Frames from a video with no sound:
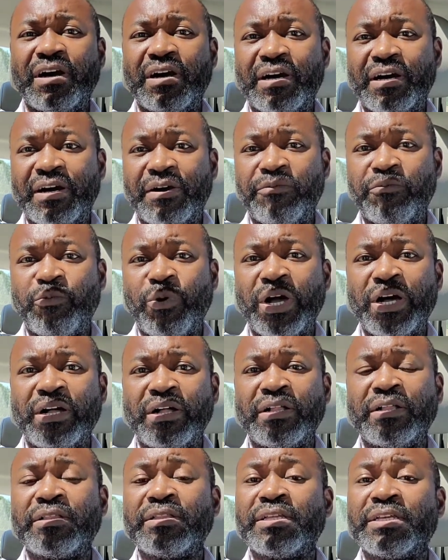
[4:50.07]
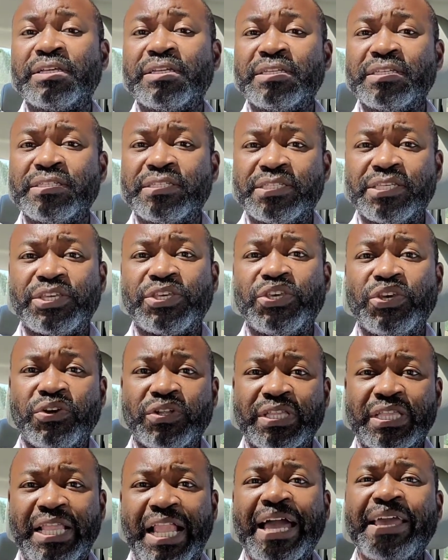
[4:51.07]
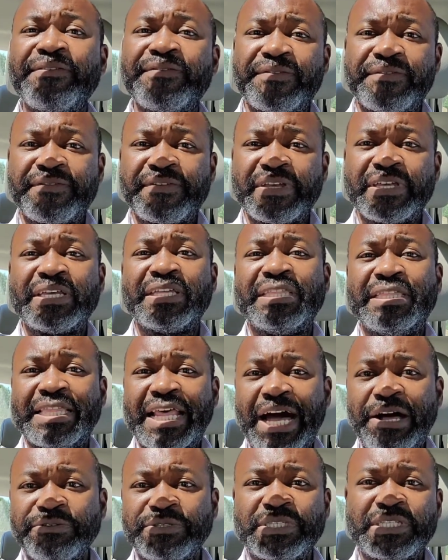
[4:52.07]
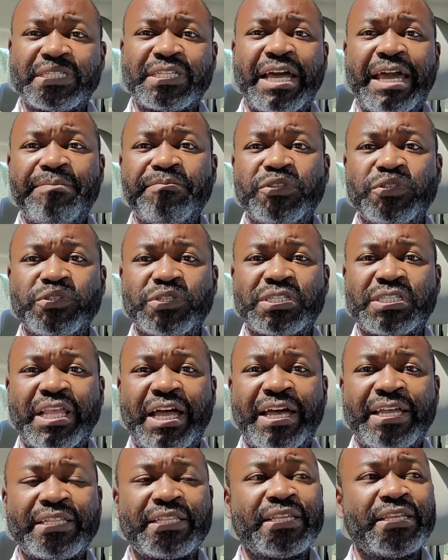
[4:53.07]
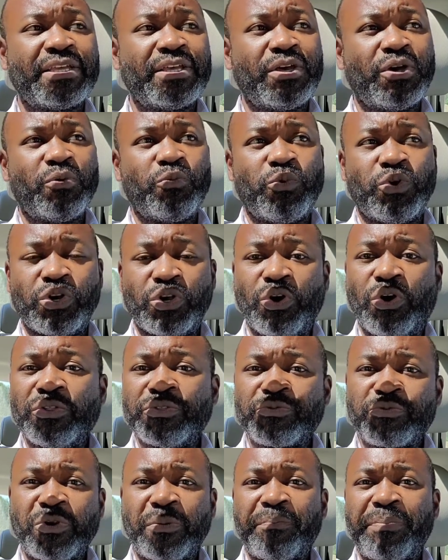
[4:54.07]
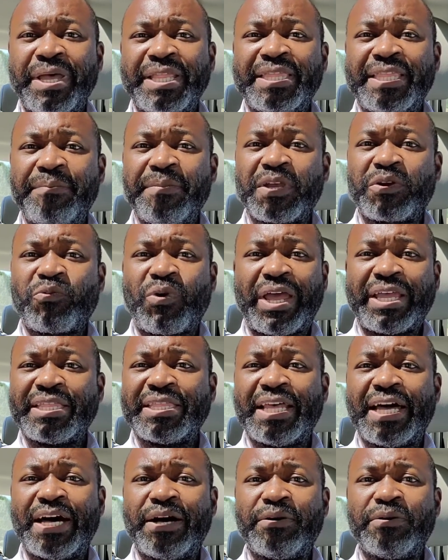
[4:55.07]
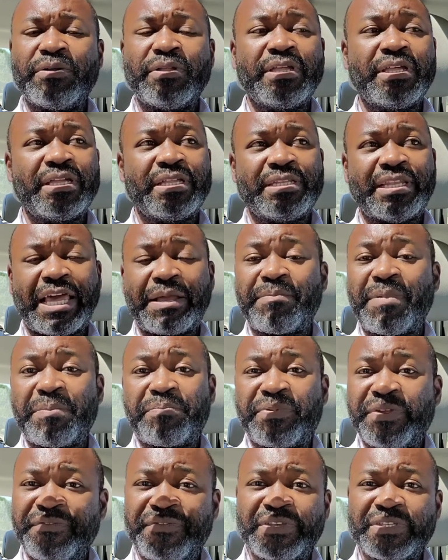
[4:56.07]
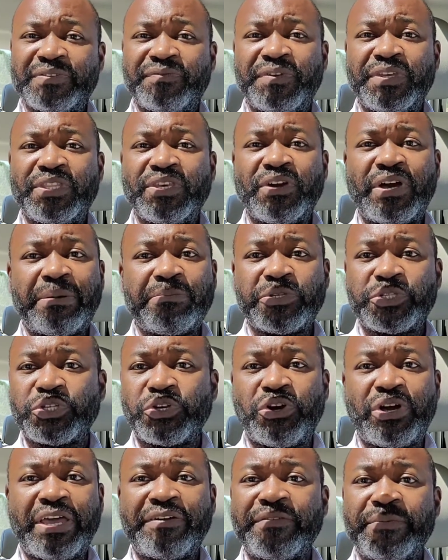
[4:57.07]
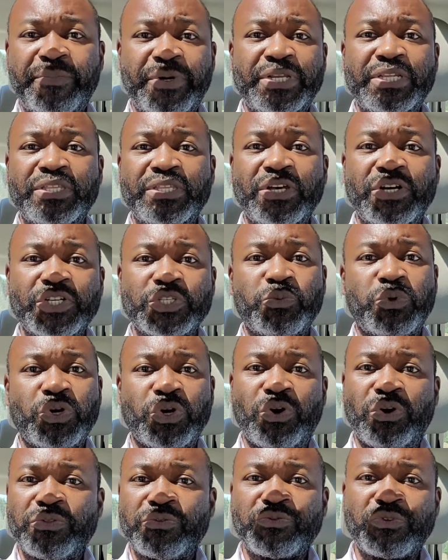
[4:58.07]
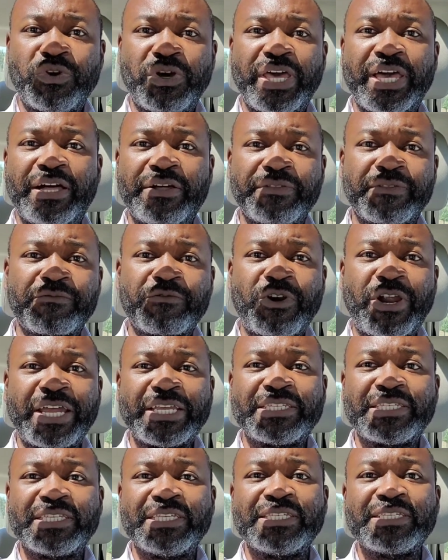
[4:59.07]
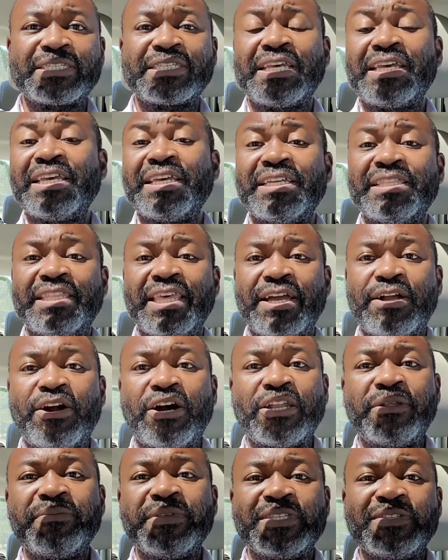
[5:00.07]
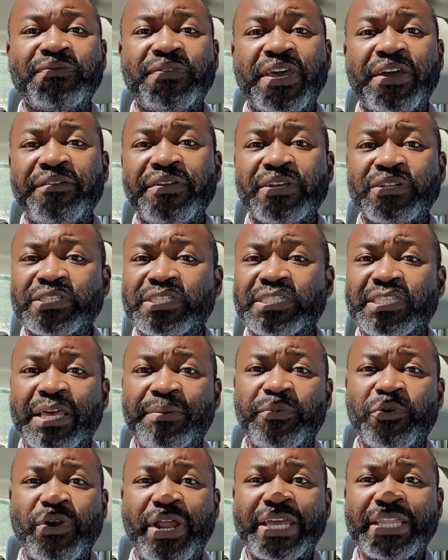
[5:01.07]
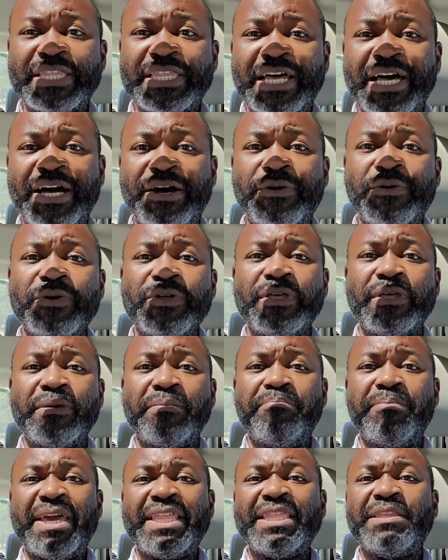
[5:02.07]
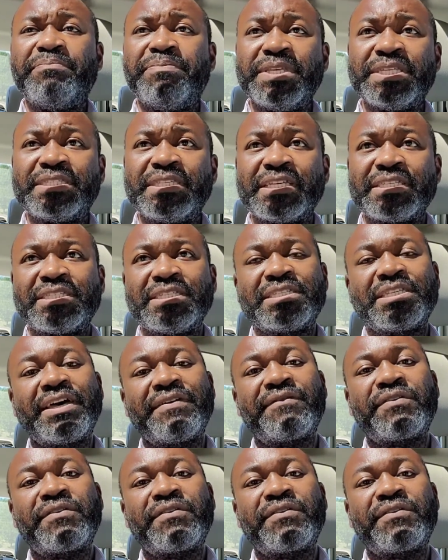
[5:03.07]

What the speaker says: a well secured life. Now's the time to start. We're going through a pandemic right now. Like my previous video, I'm sure everybody knows, we're going through a health crisis. The economy is very unstable right now. Many businesses have